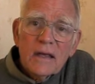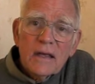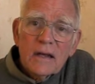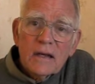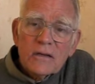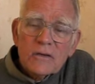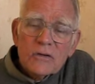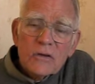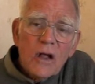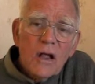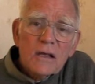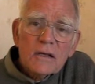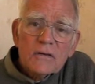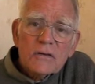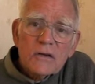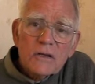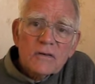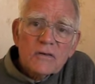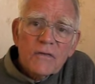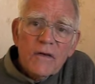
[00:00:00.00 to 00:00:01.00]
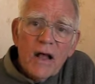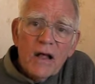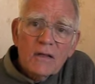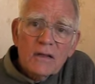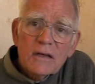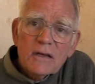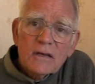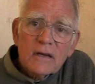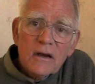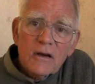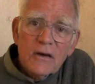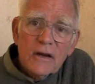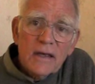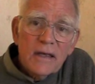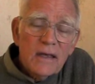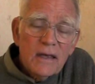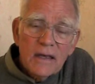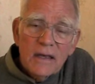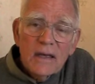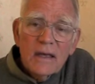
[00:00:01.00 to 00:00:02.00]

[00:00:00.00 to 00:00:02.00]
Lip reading: And as long as it's voluntary,